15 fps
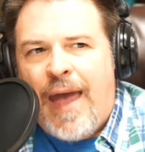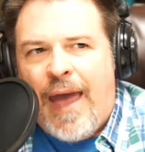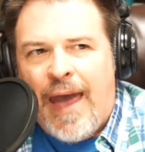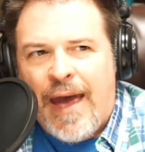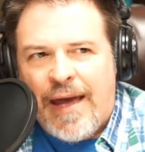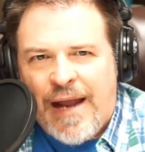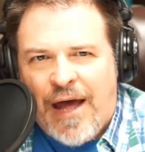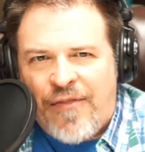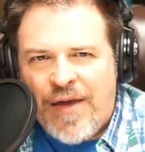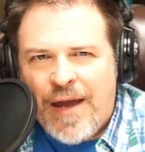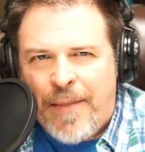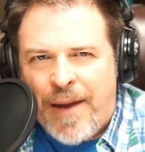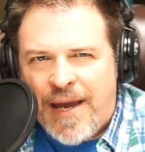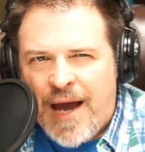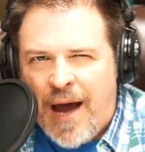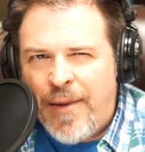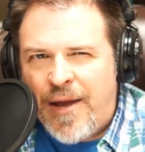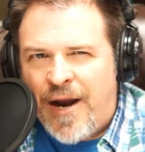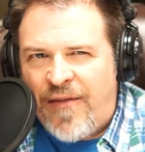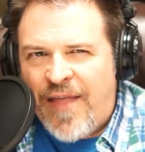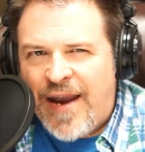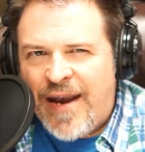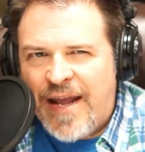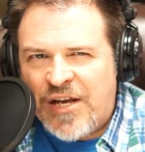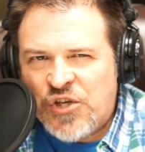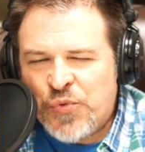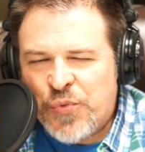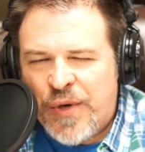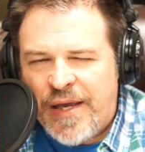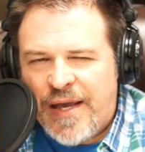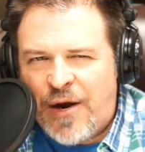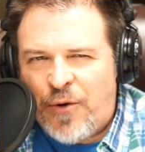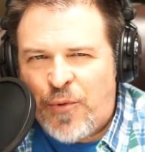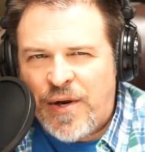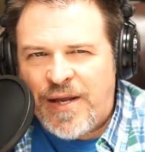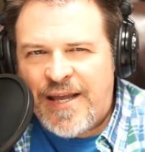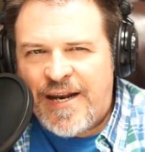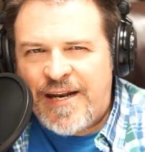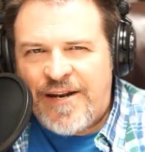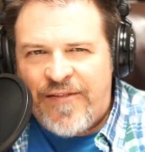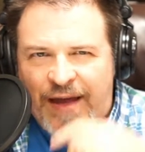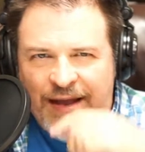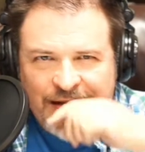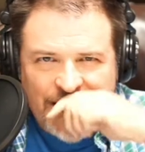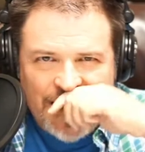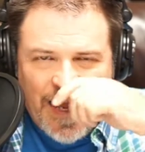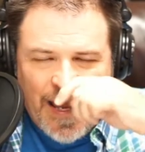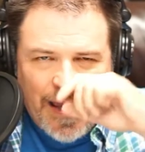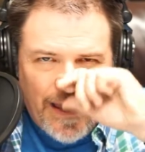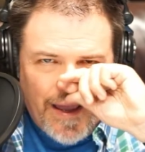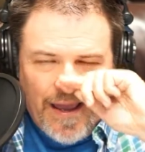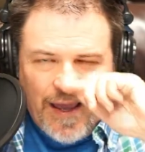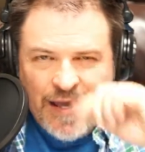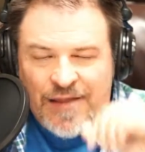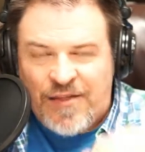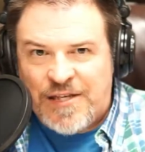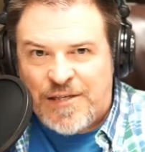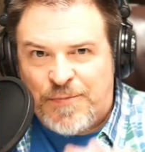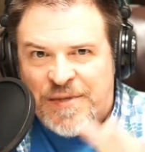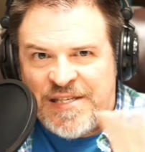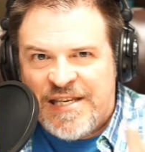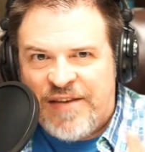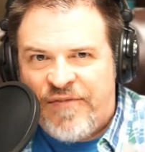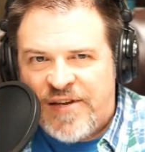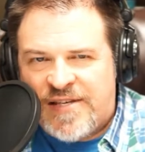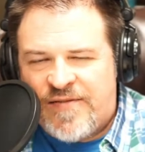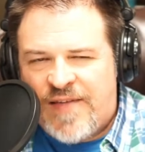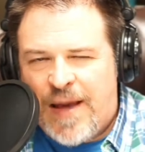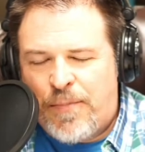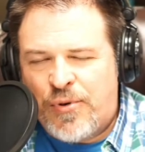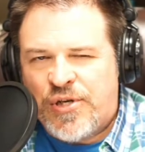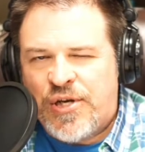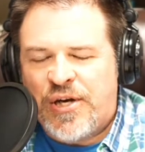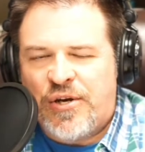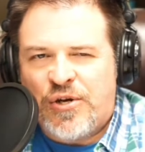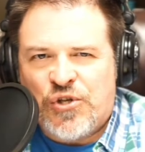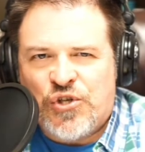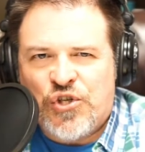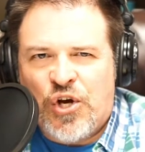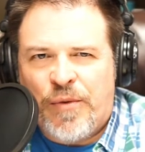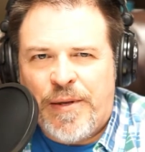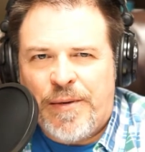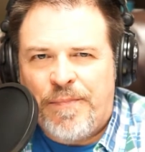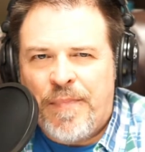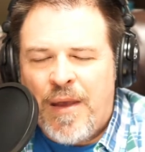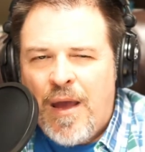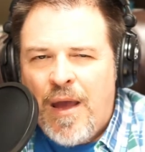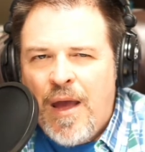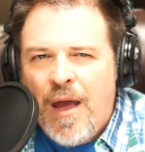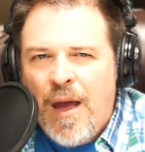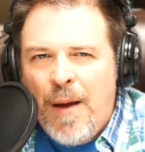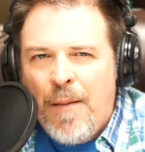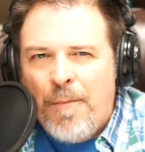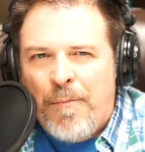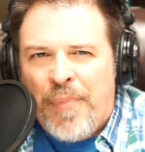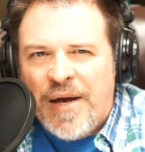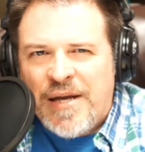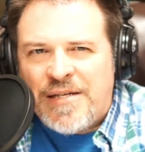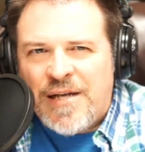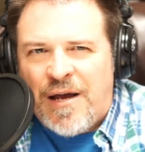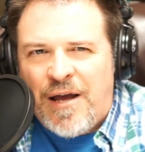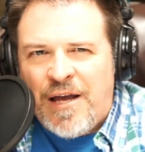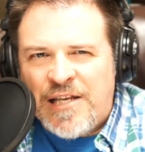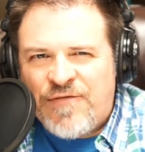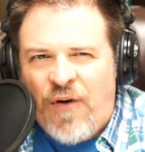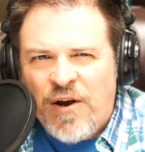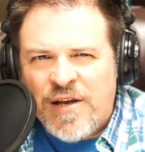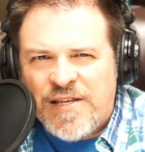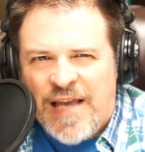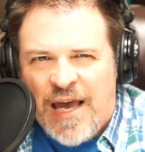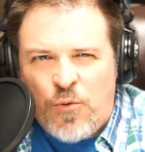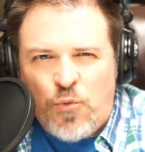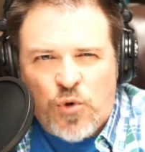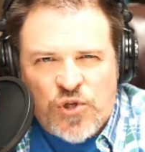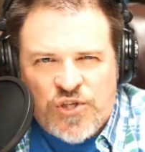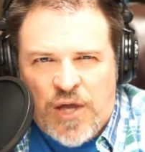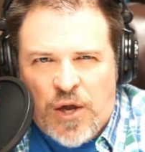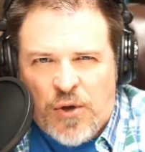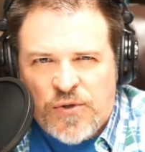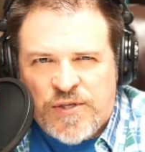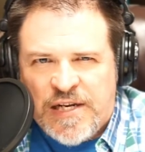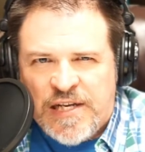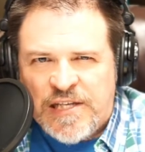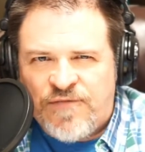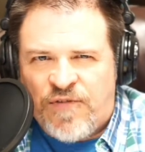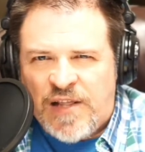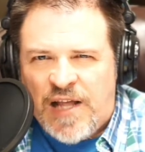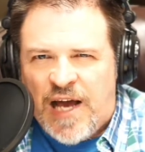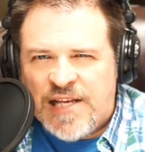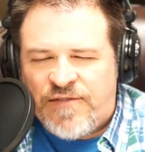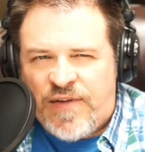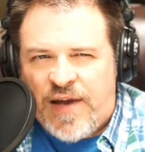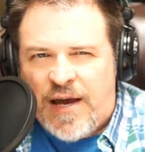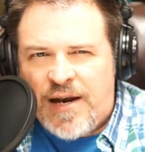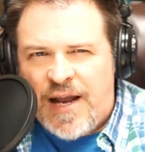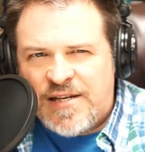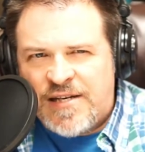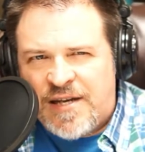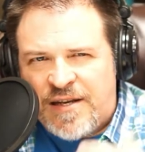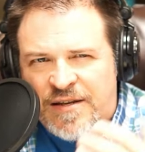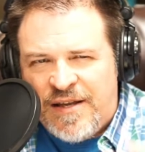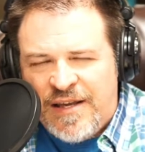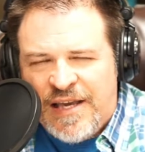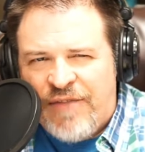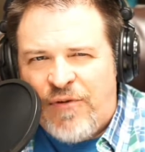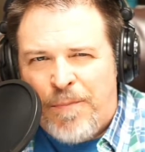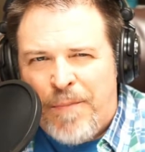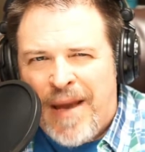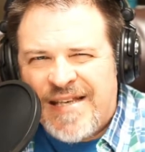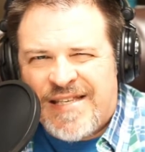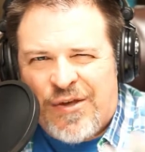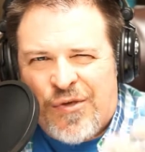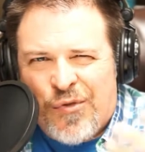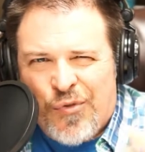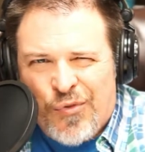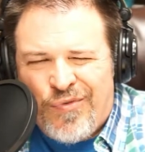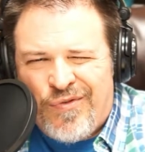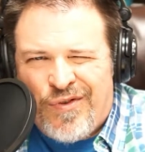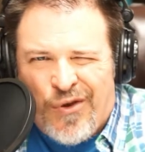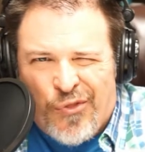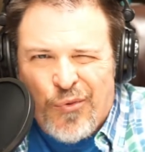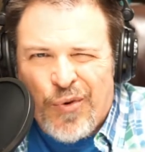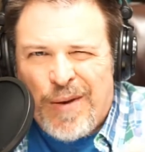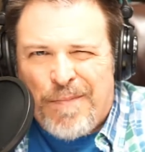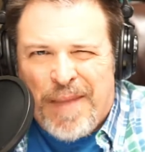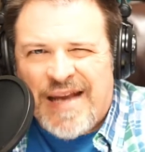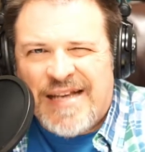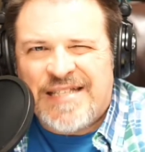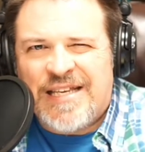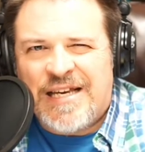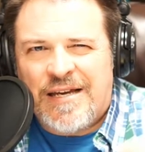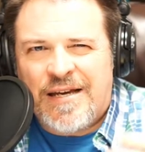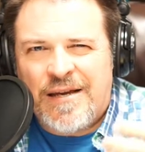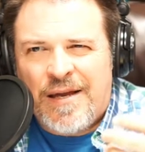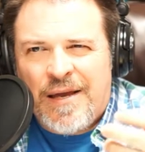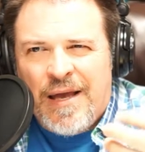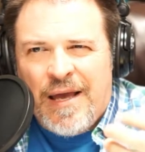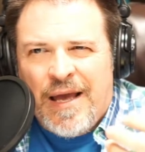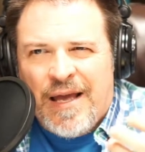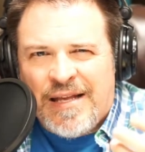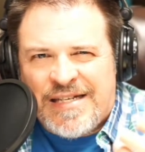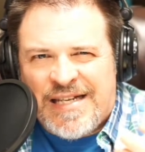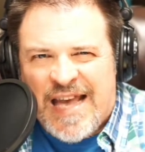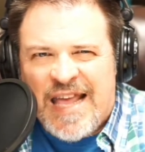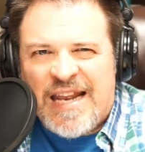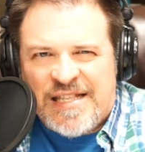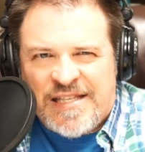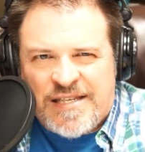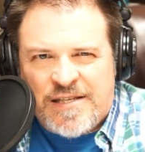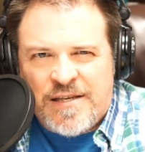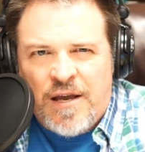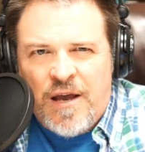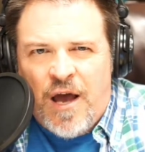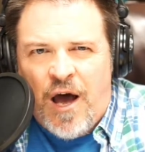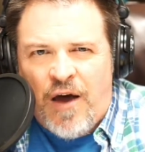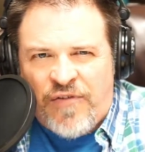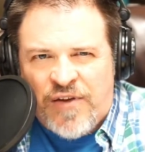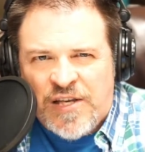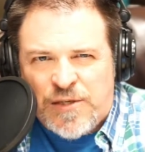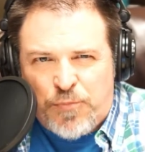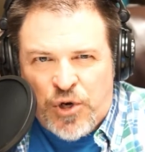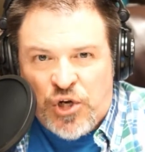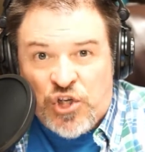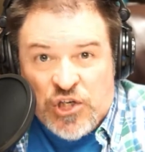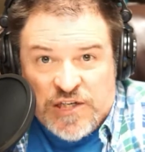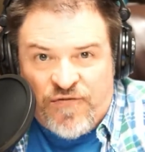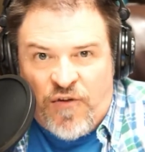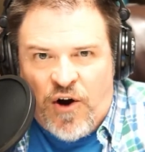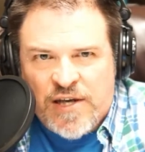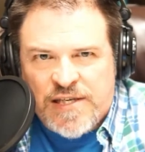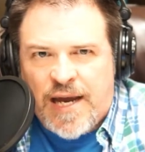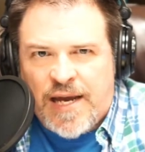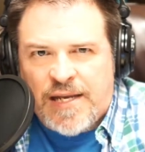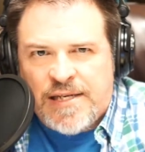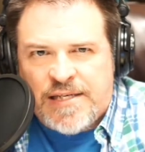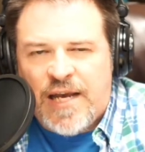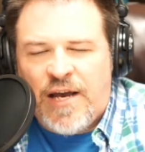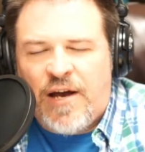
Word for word: And I think I may comment on that next week. I don't want to get into that today, the specifics of that particular sermon. But as far as Edwards goes in his philosophy, I'd like to give you basic, three basic tenets of his preaching, as far as I can